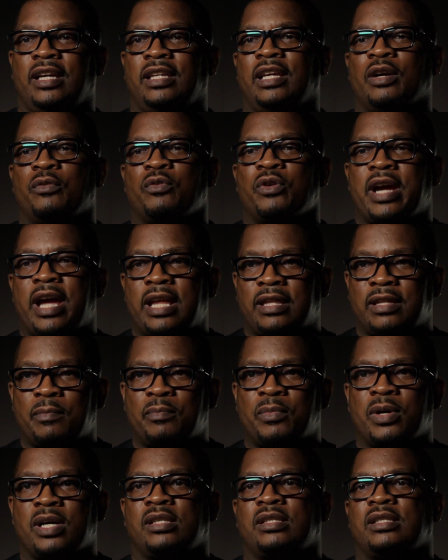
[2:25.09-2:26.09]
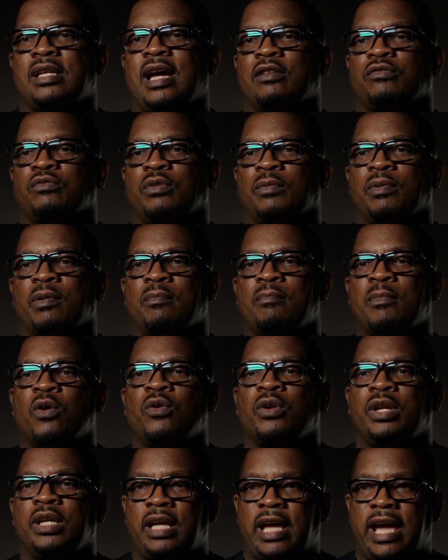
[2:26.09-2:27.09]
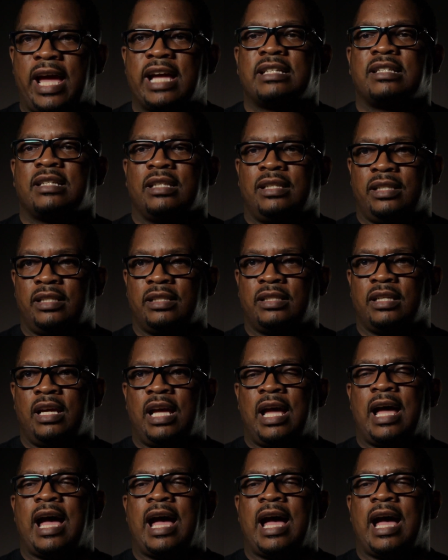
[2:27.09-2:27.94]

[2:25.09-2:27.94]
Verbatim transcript: that we're at the bus stops, we're promoting excellence.